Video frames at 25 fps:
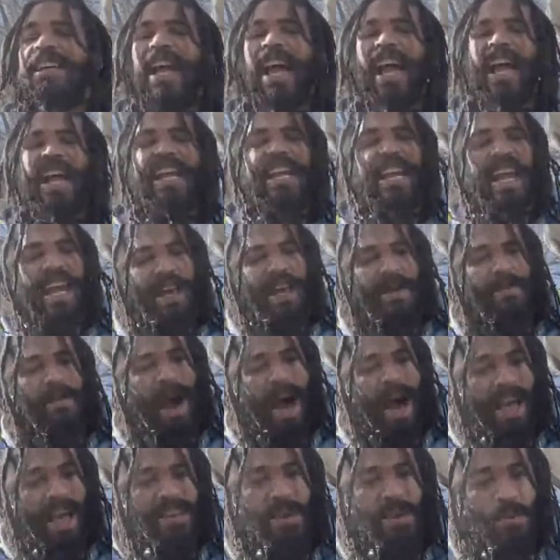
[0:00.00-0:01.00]
And am
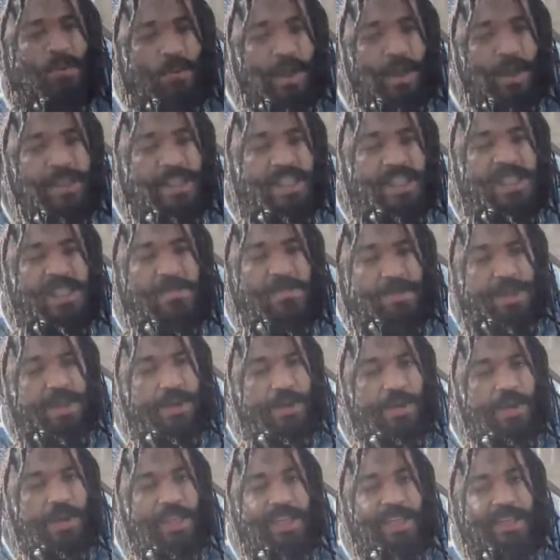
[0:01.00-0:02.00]
I the one to speak
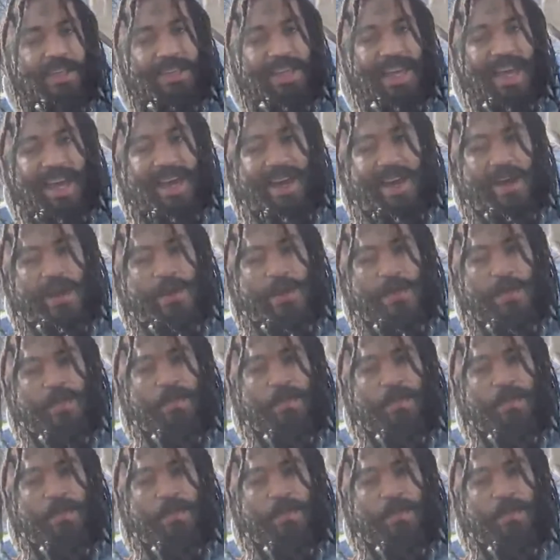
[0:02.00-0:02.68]
on it now?